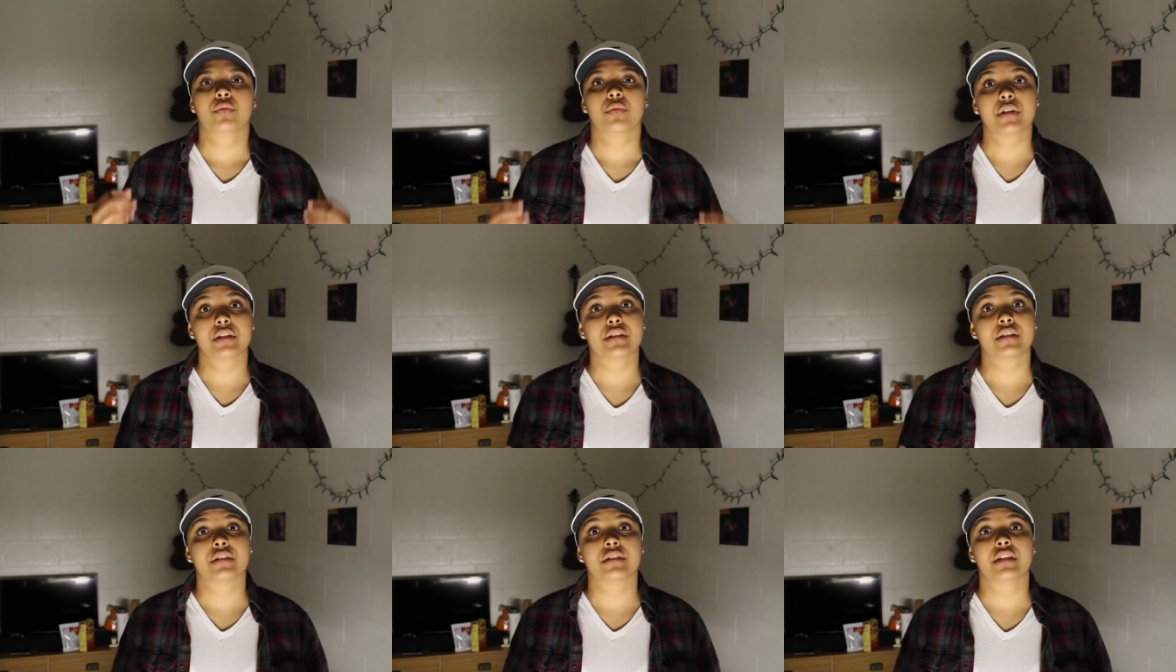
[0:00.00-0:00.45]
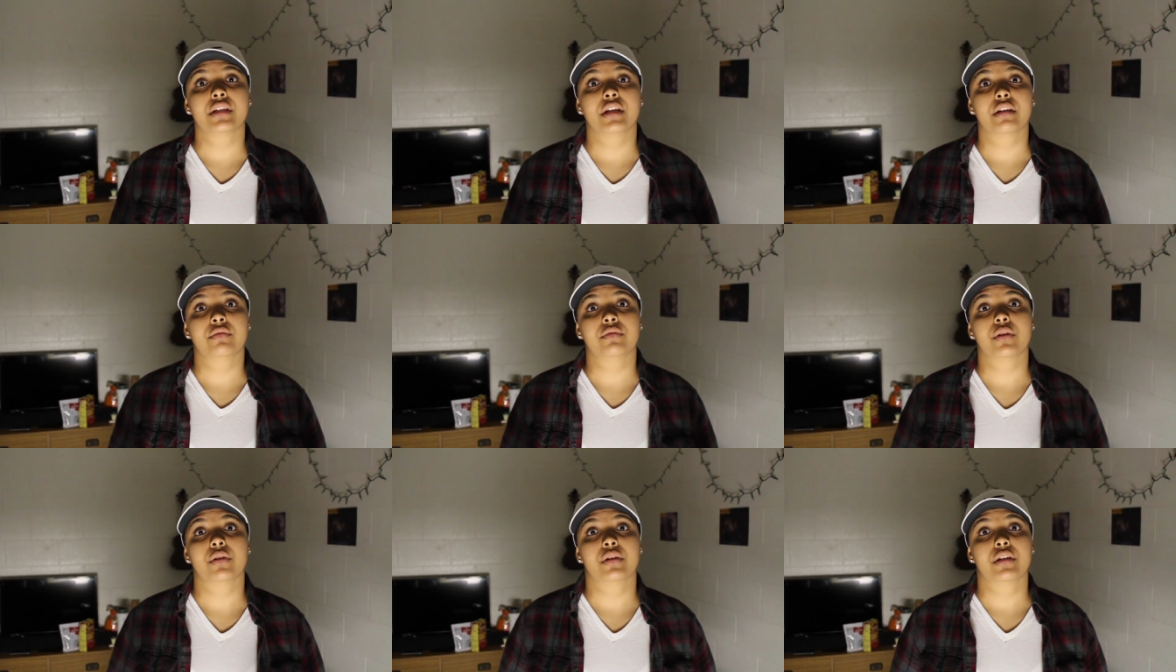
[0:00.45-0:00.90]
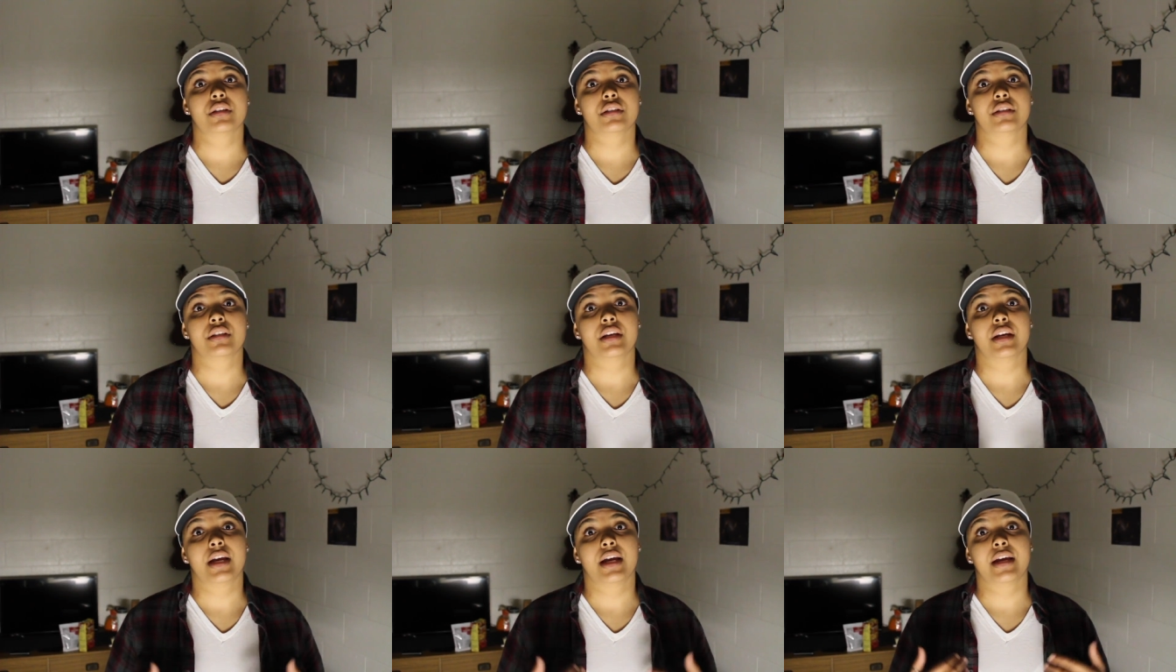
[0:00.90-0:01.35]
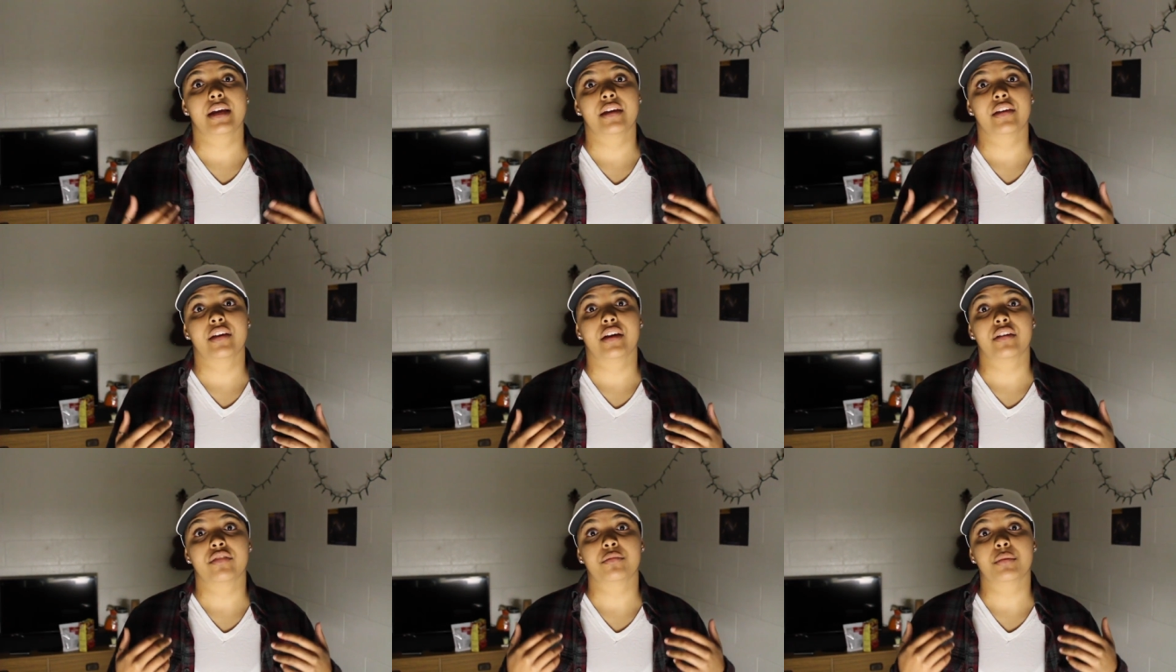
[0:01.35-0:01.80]
Recently, I've noticed that
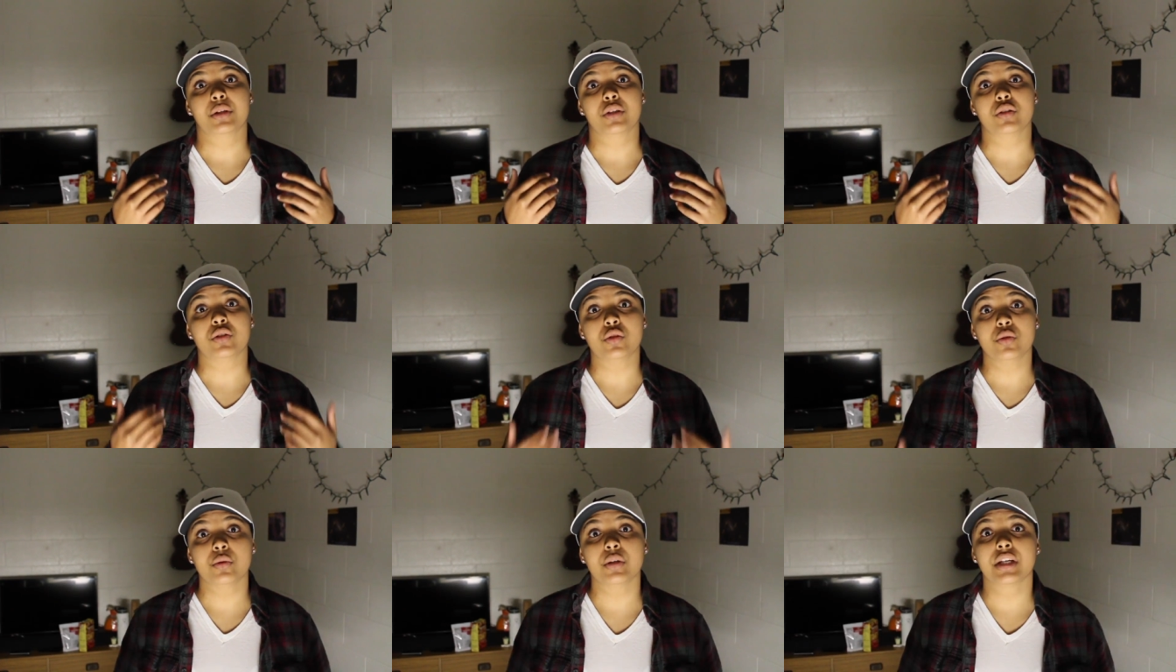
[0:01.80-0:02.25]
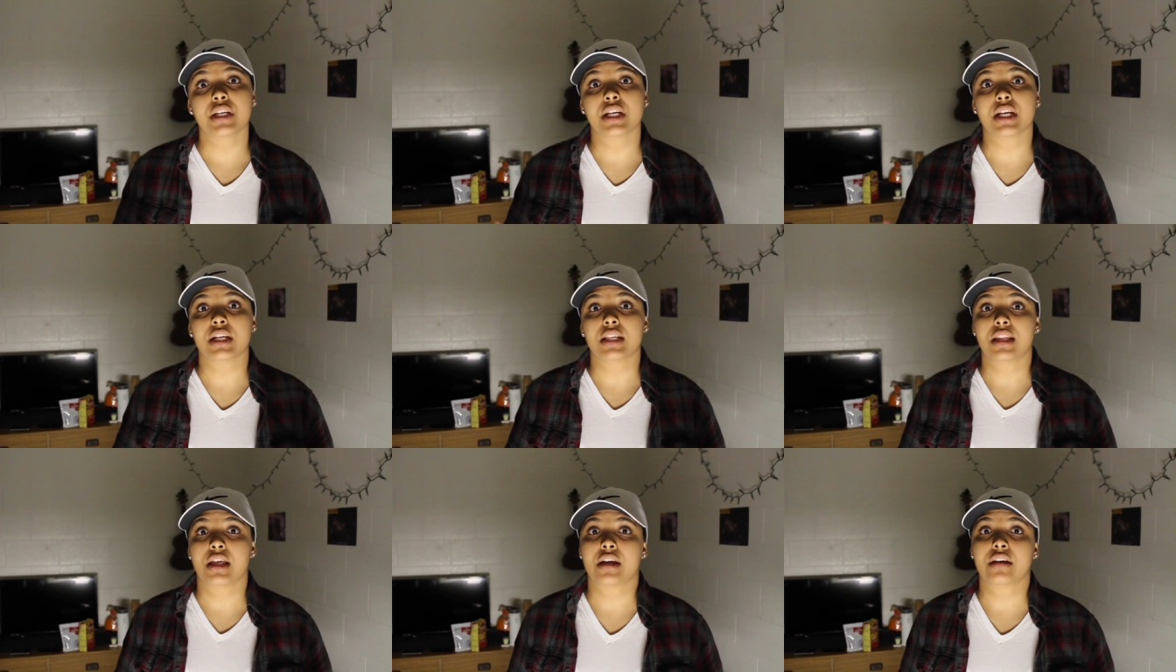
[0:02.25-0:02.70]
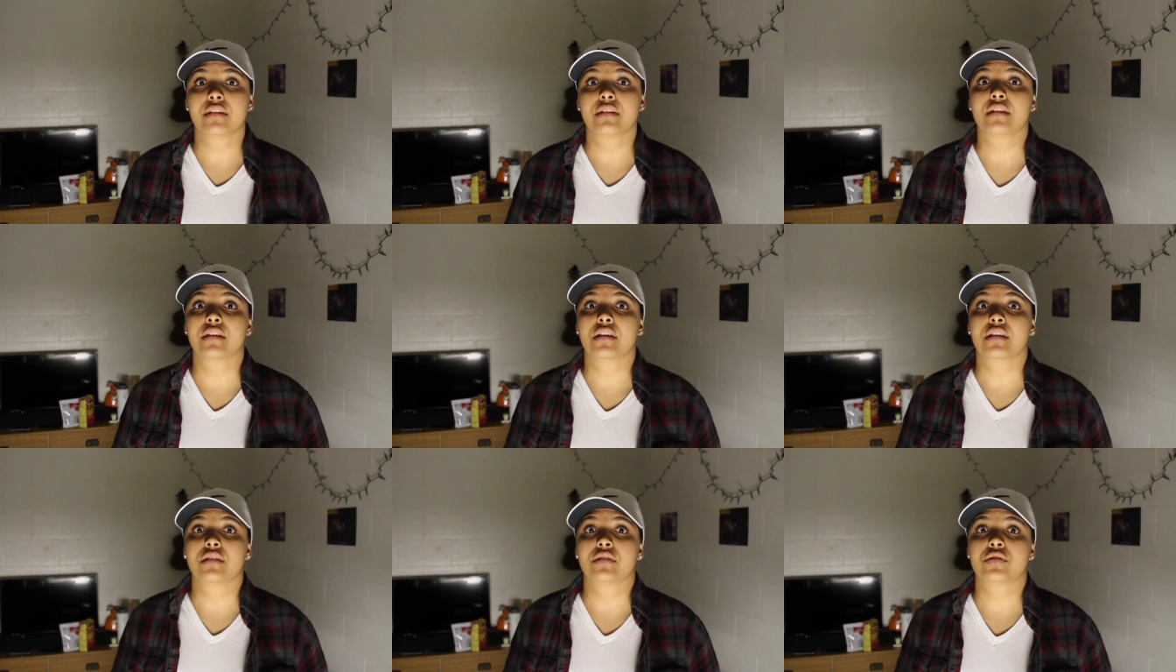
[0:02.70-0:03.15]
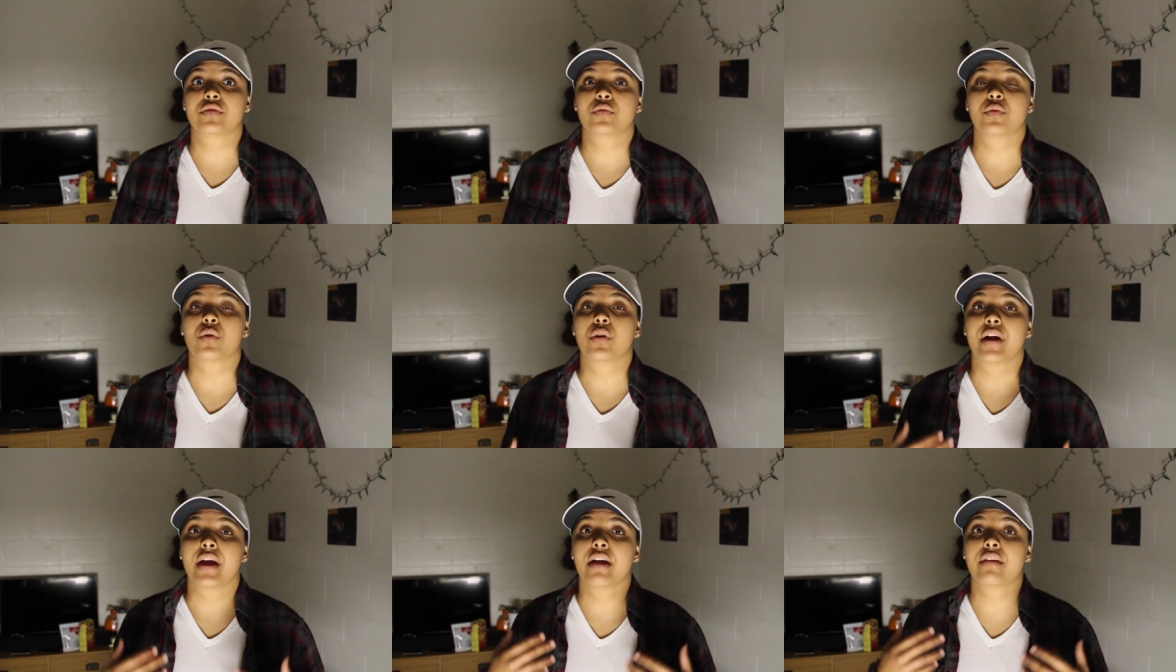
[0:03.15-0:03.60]
I have been doing a lot of things
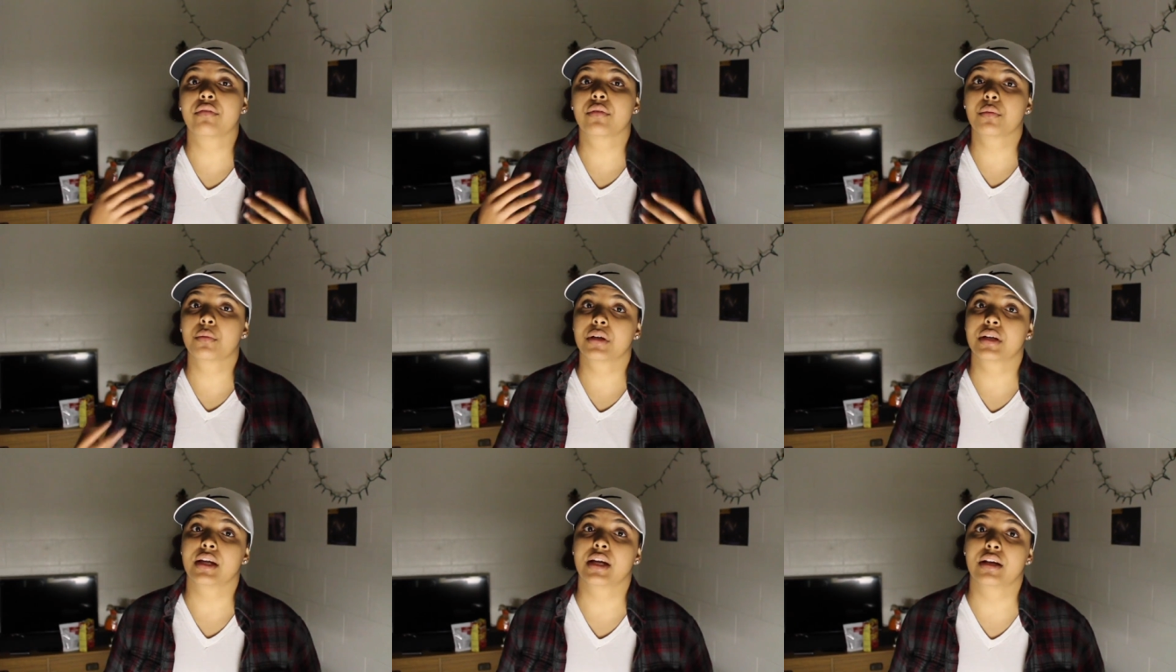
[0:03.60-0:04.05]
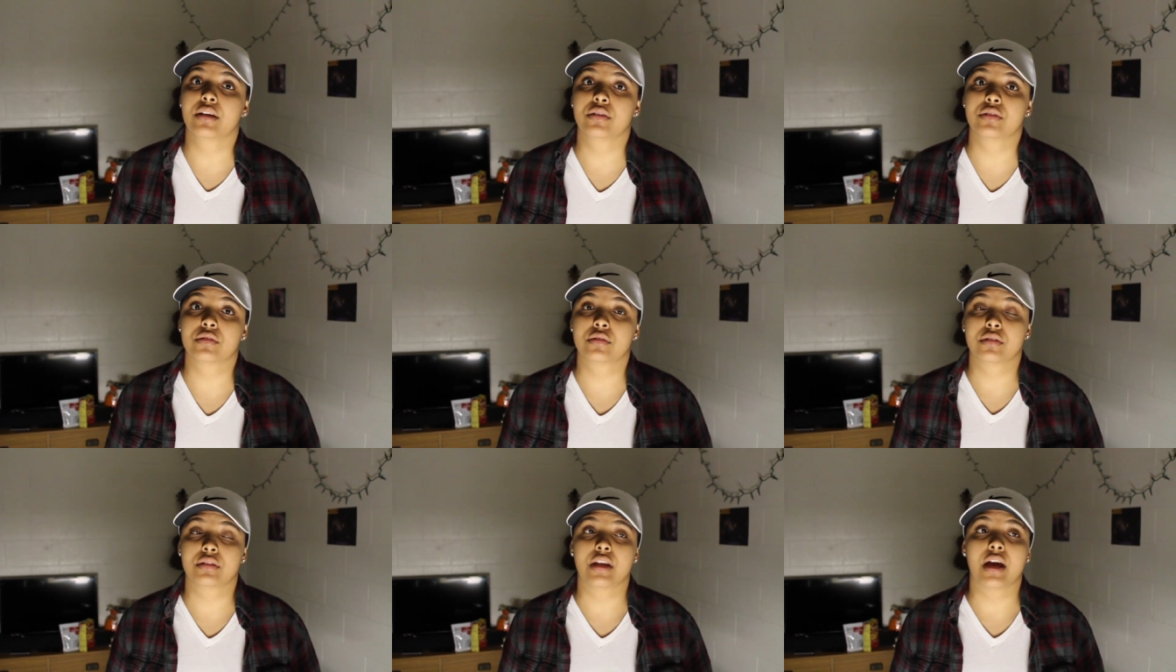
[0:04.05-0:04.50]
for everyone else,